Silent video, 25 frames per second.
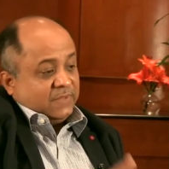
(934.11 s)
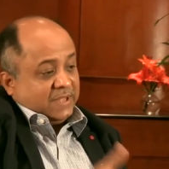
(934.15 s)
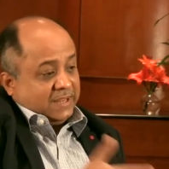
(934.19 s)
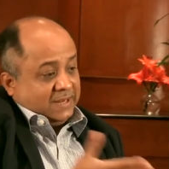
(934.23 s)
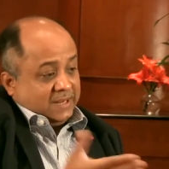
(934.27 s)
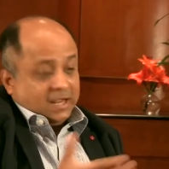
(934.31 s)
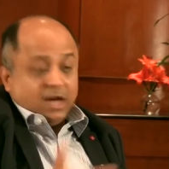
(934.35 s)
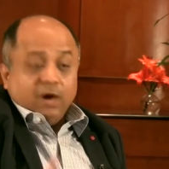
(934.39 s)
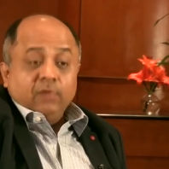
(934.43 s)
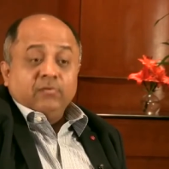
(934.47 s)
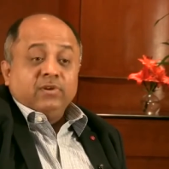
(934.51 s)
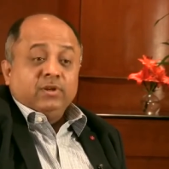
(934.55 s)

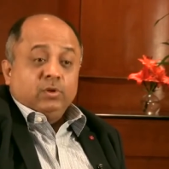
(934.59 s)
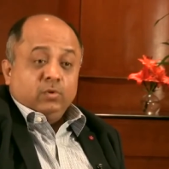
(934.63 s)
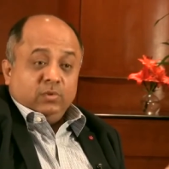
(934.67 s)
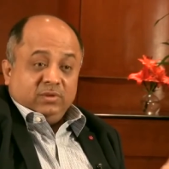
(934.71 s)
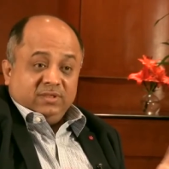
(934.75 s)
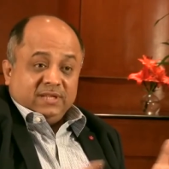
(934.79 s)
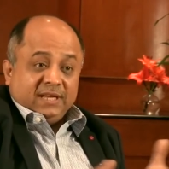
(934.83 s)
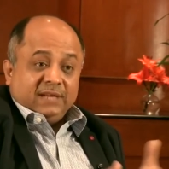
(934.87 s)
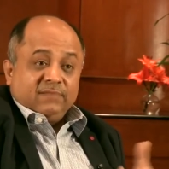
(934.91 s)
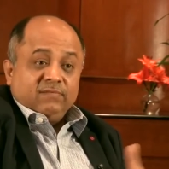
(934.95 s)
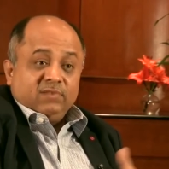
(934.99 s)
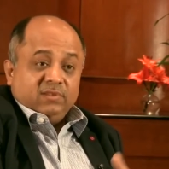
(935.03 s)
and now we're
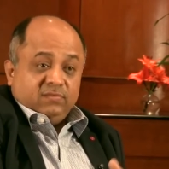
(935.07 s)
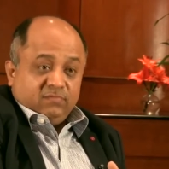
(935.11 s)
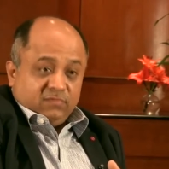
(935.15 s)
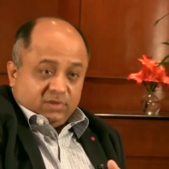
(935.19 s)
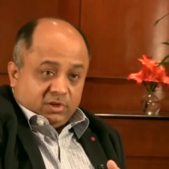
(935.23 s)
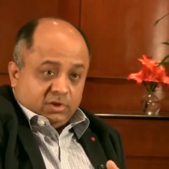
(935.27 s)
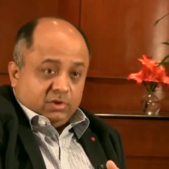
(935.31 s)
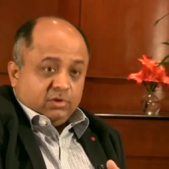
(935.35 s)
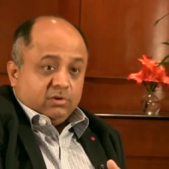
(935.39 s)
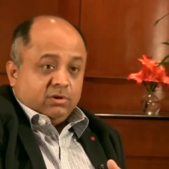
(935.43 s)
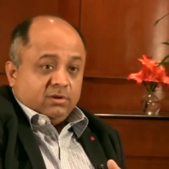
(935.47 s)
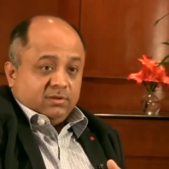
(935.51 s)
doing that with
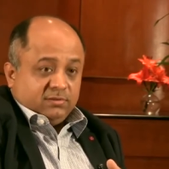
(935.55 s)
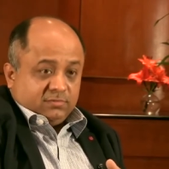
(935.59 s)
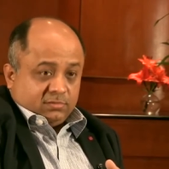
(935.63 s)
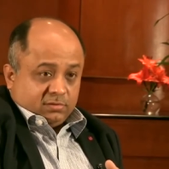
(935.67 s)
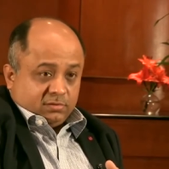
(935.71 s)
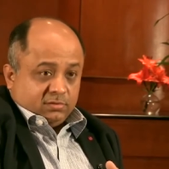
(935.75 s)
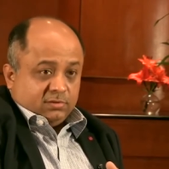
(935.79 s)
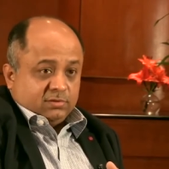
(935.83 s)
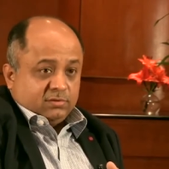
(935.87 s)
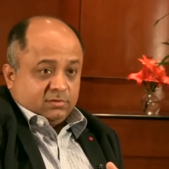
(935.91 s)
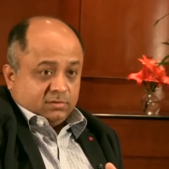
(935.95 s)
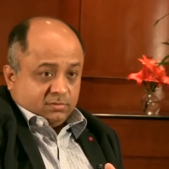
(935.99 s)
video
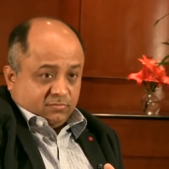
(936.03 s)
also.